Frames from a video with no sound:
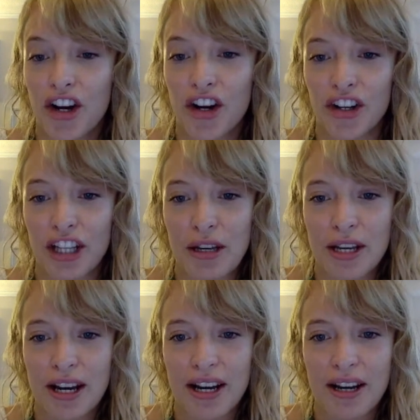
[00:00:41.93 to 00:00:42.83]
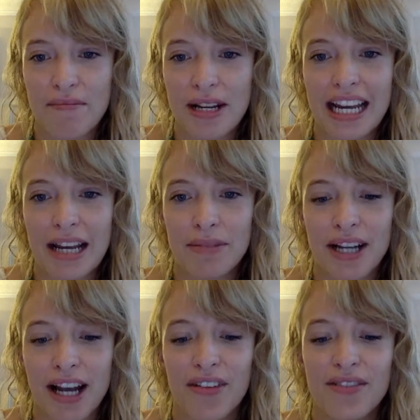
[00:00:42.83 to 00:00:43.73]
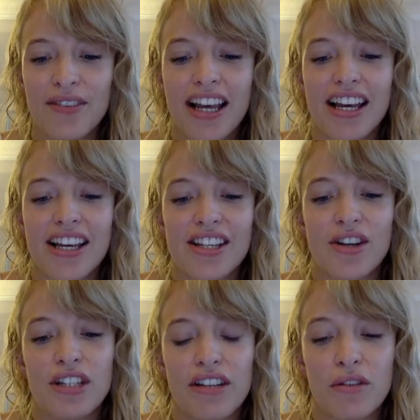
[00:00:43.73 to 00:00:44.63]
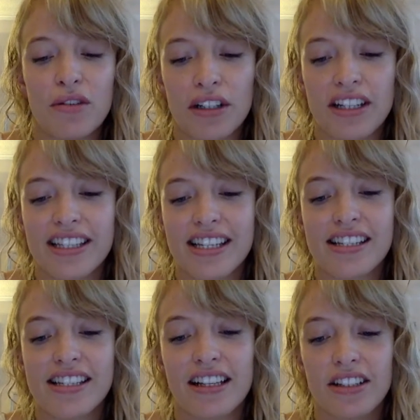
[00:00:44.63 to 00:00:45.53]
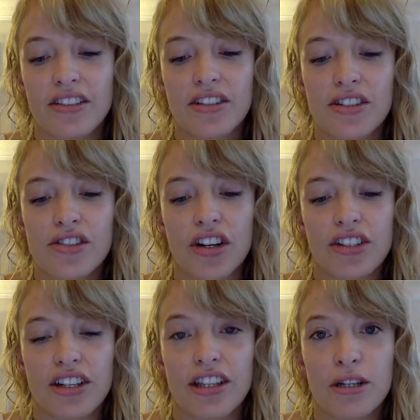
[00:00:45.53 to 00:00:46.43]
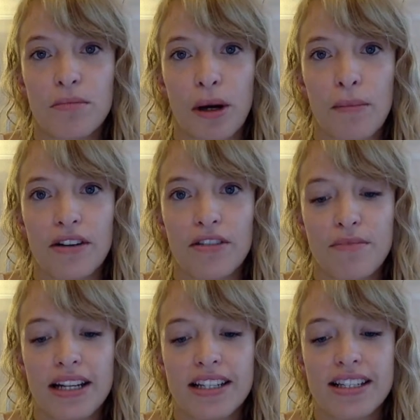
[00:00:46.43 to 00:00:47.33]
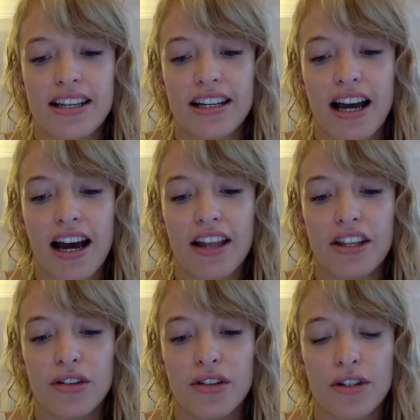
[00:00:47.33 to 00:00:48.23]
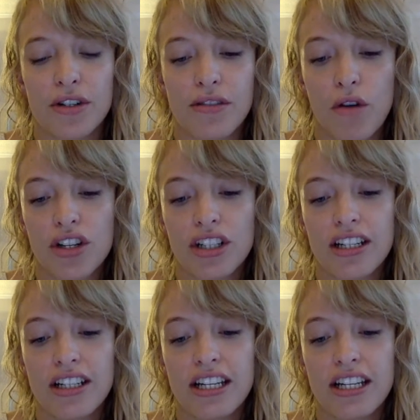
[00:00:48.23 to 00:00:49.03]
currently in Cape Town. So David Watkins is a clinical instructor in the Department of Medicine at the University of Washington.